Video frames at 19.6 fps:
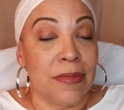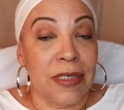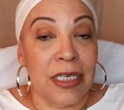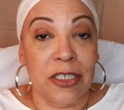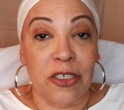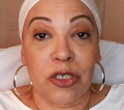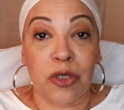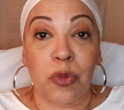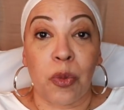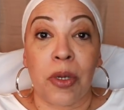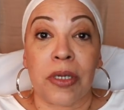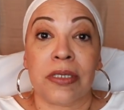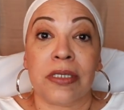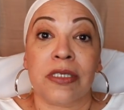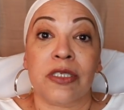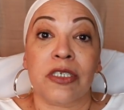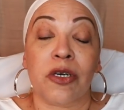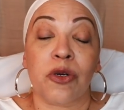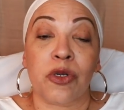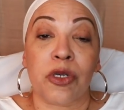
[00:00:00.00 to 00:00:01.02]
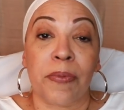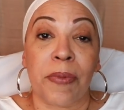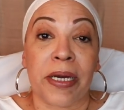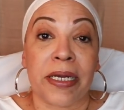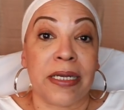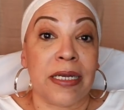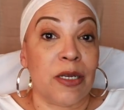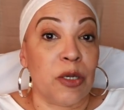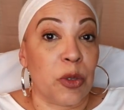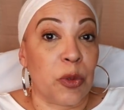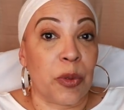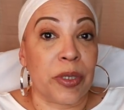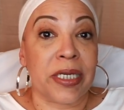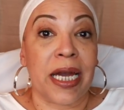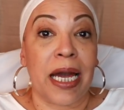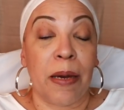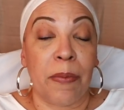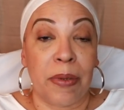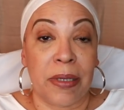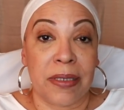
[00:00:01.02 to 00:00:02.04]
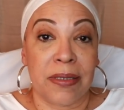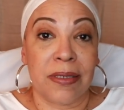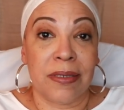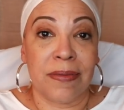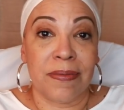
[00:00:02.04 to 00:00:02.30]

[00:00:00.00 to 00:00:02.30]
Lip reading: and just wanted to go to bed, and look what happened.